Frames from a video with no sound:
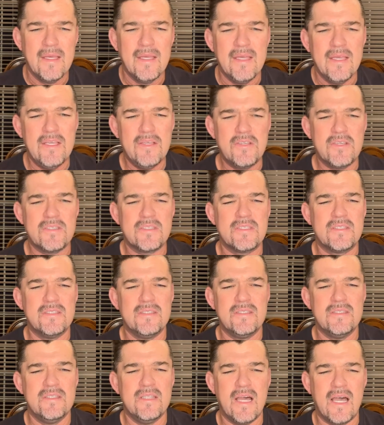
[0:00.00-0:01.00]
He's
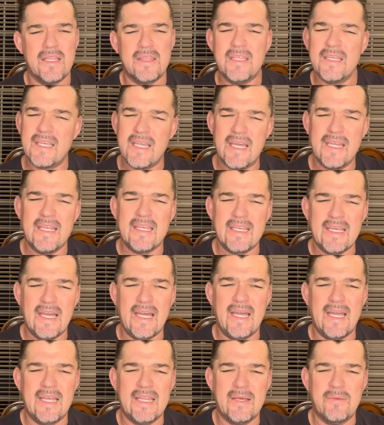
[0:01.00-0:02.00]
just not the kind of
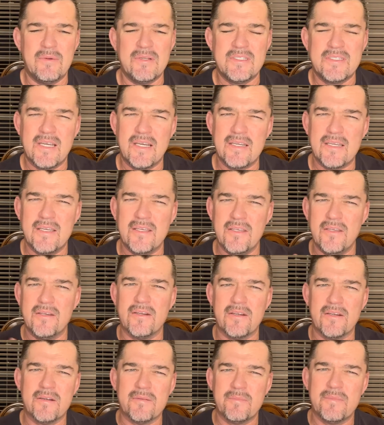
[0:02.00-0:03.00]
guy that would tug at
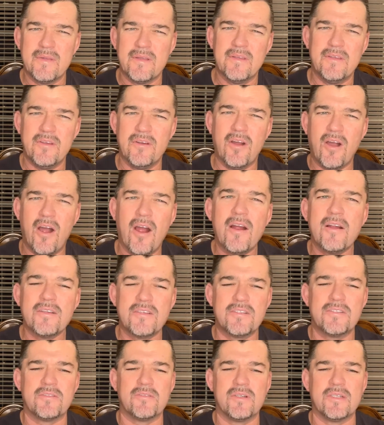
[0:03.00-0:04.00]
your
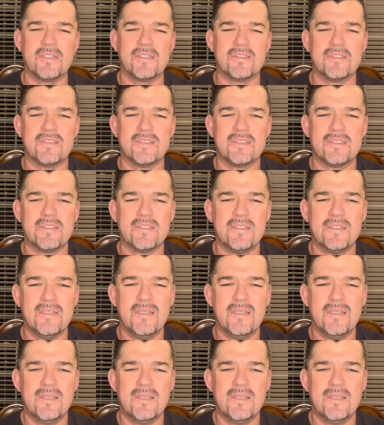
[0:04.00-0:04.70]
heartstrings.